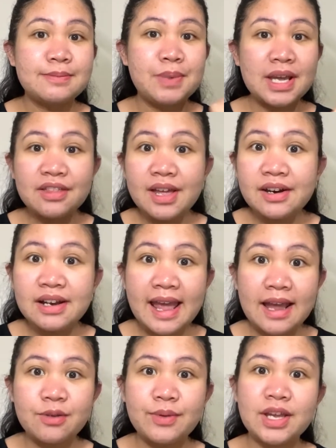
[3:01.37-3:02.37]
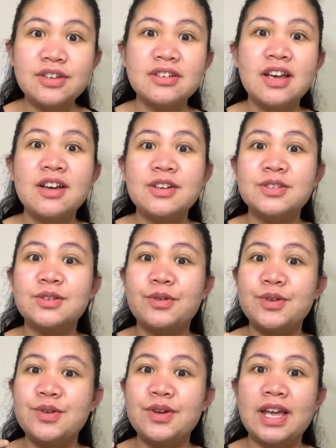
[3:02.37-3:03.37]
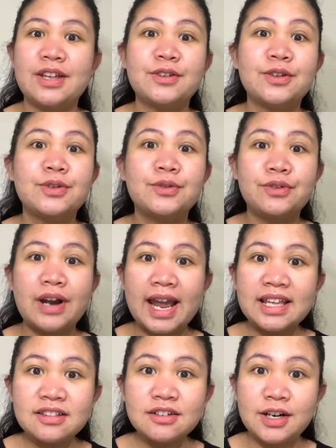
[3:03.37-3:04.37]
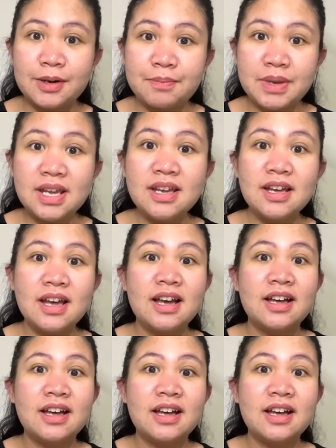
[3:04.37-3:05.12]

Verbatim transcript: speak their language, so you can write copy